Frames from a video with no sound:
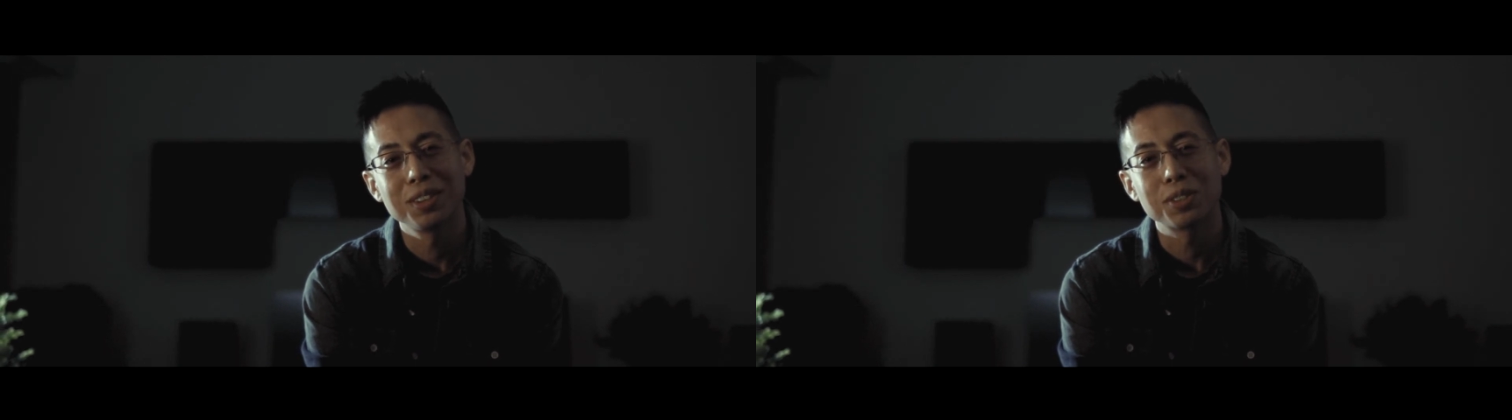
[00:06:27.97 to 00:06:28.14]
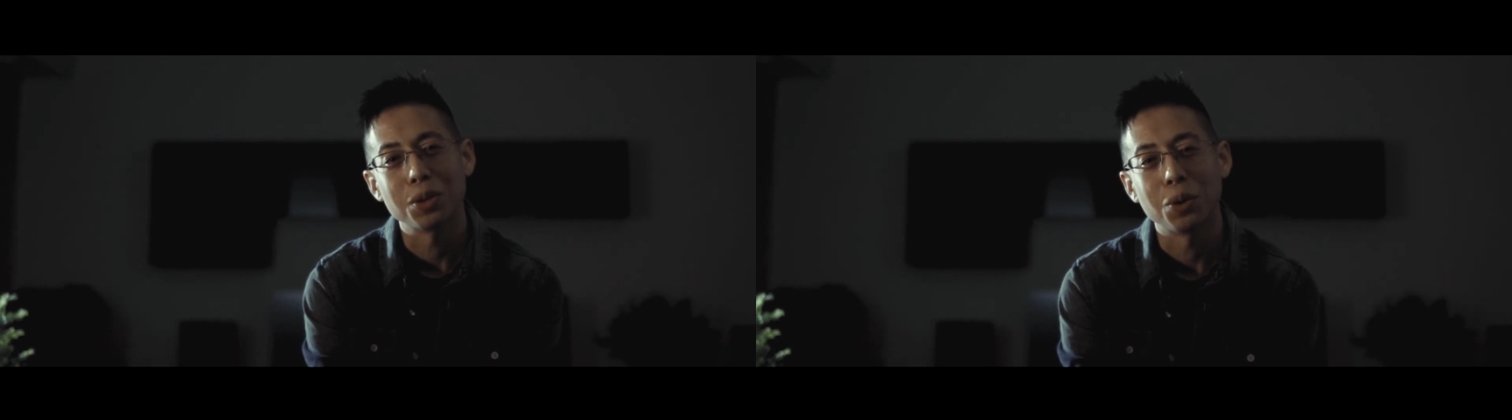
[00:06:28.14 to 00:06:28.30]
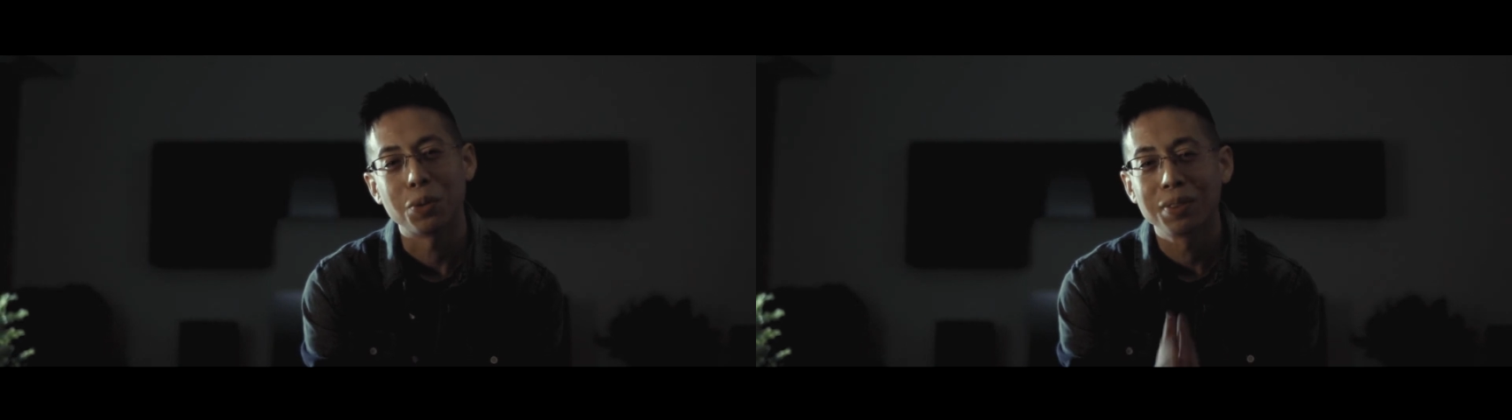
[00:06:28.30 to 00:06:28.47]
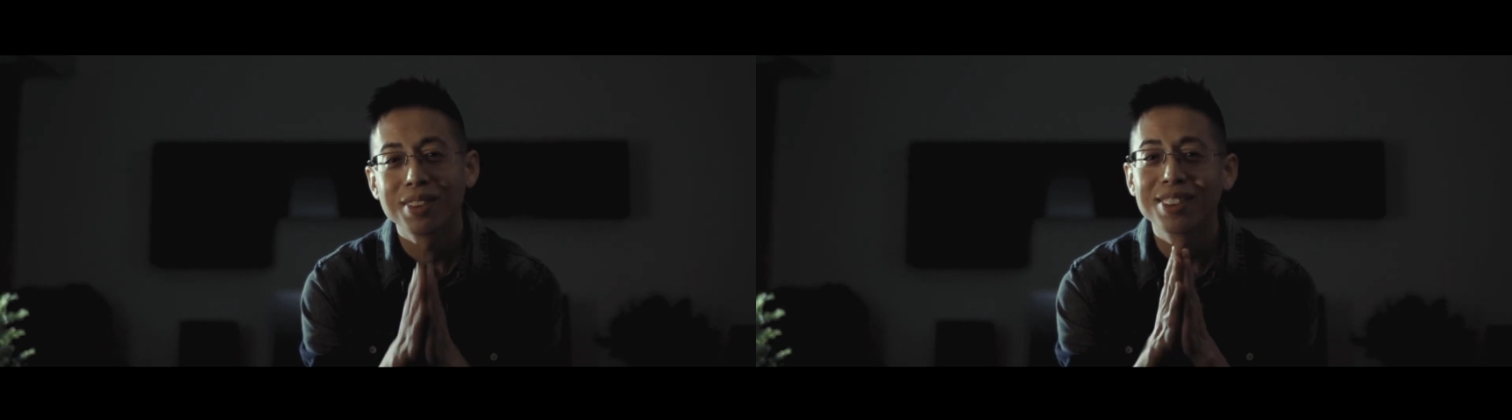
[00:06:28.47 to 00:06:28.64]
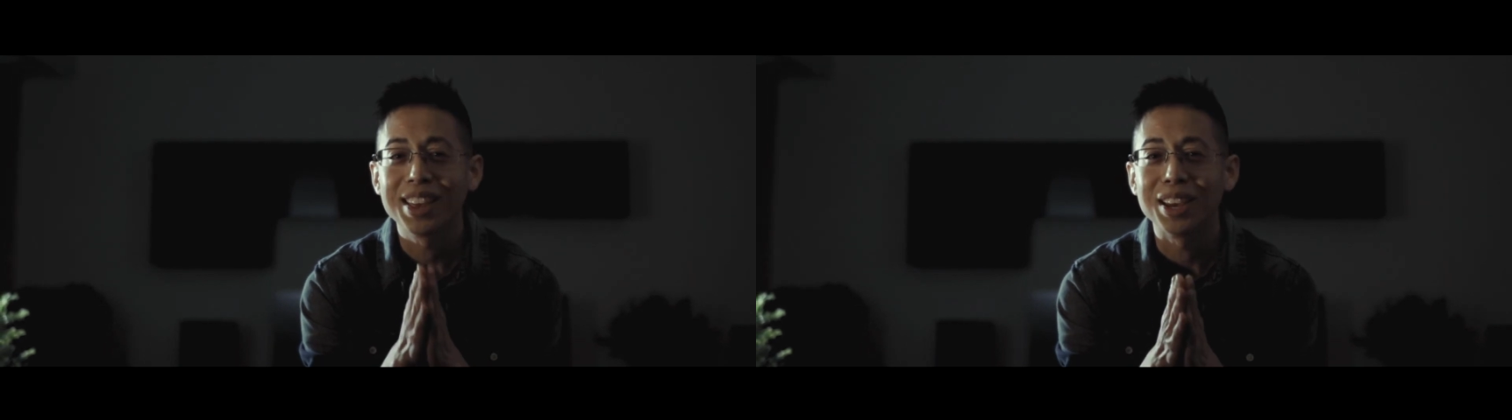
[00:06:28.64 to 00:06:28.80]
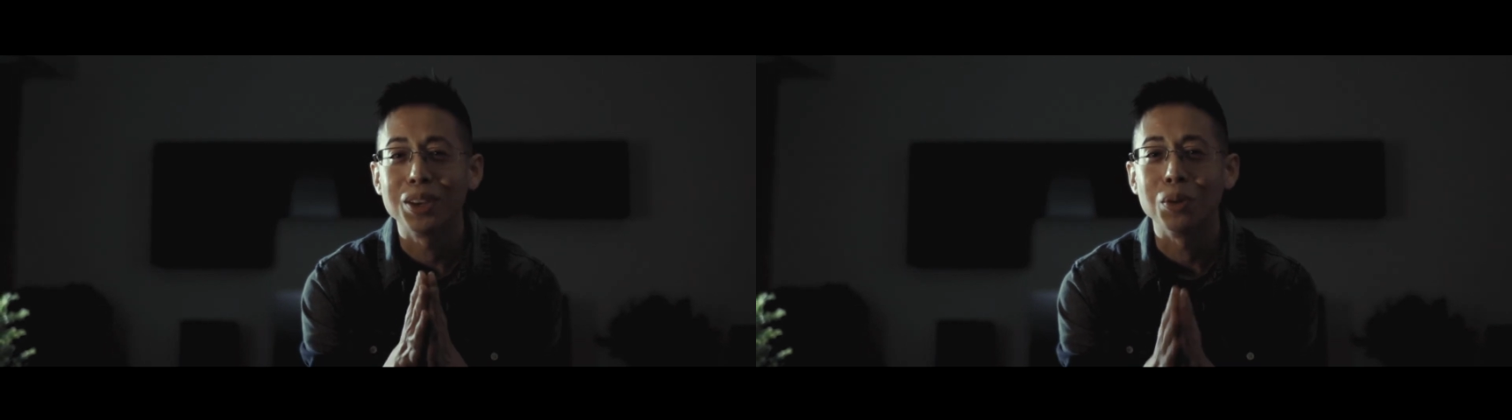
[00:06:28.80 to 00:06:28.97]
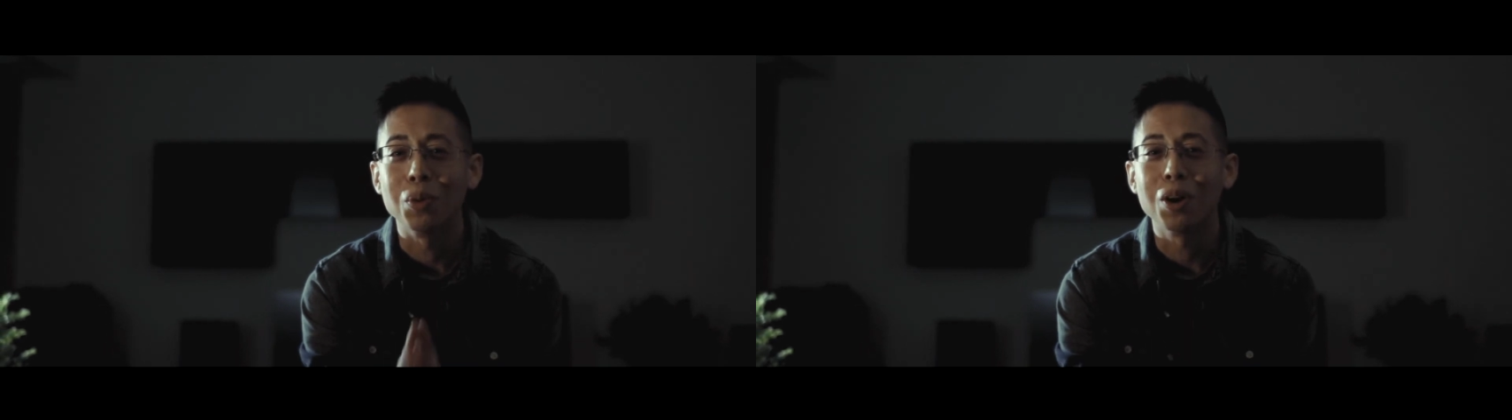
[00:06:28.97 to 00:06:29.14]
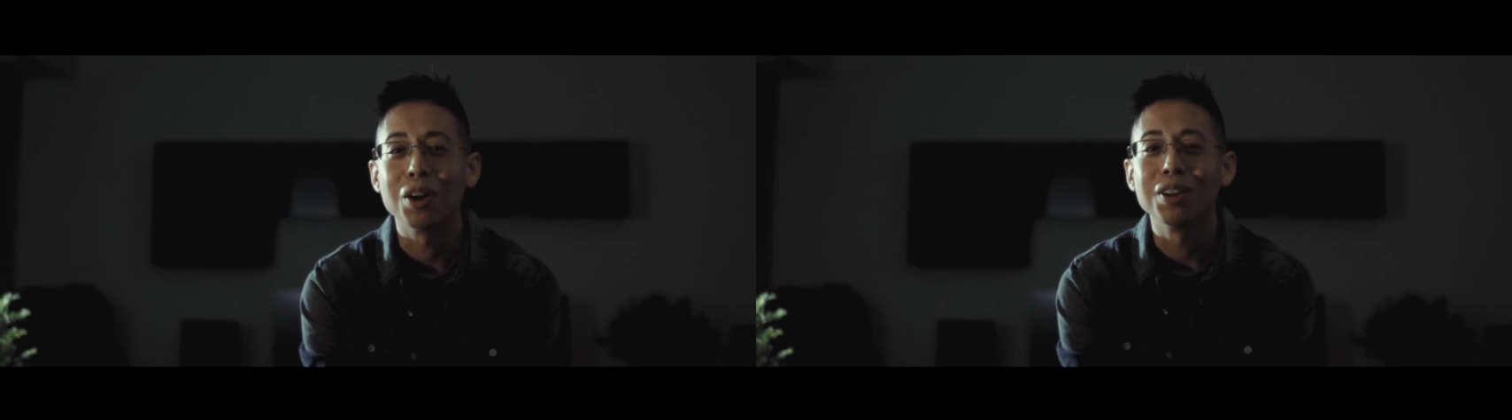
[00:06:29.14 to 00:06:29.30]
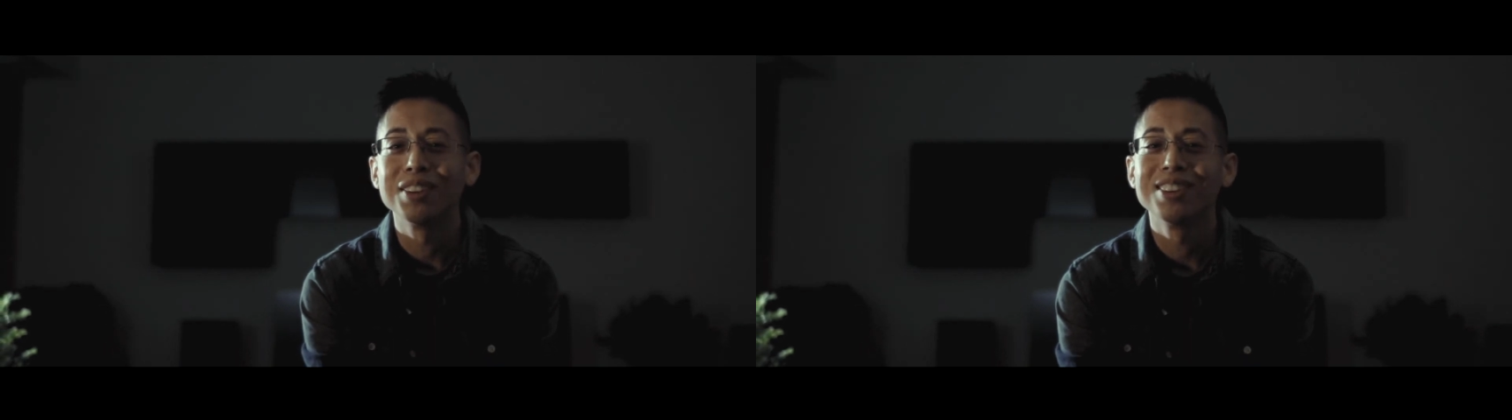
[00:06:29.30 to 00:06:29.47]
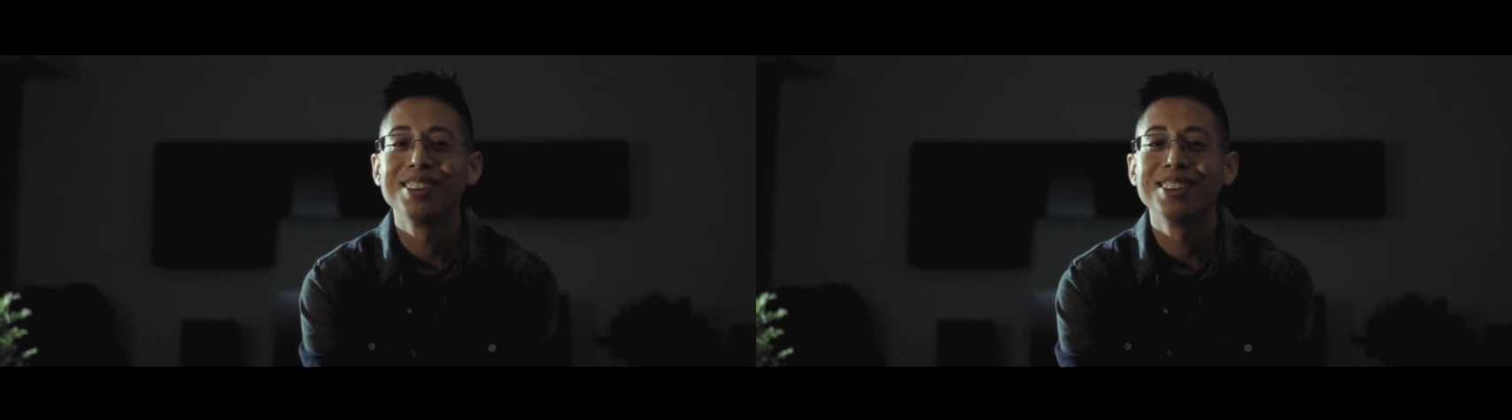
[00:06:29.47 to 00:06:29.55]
So thank you all.